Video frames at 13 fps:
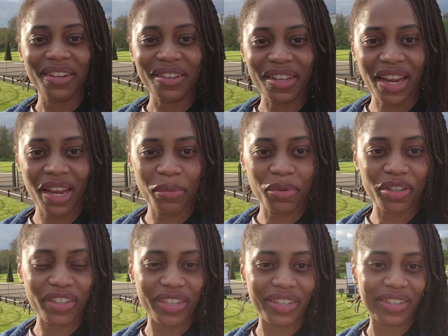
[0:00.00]
the
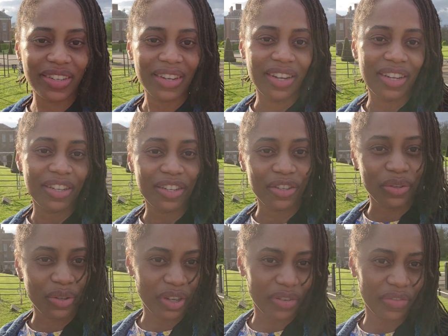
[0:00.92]
Cambridges, the
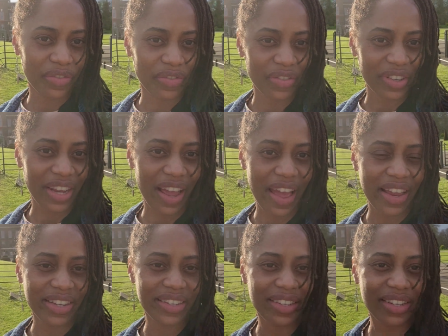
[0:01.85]
Duke of
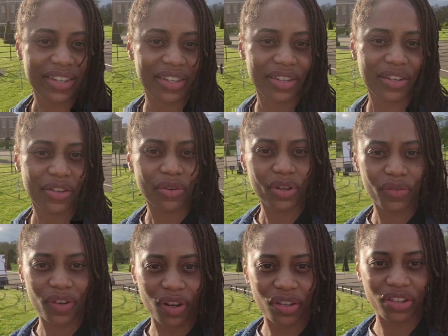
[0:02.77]
Kent, the Duke of
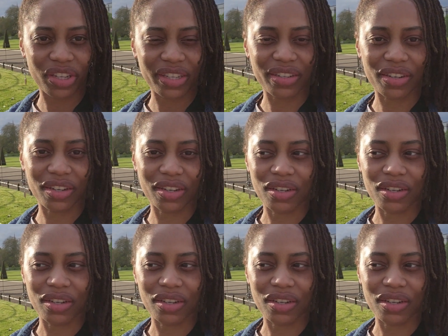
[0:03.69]
Gloucester,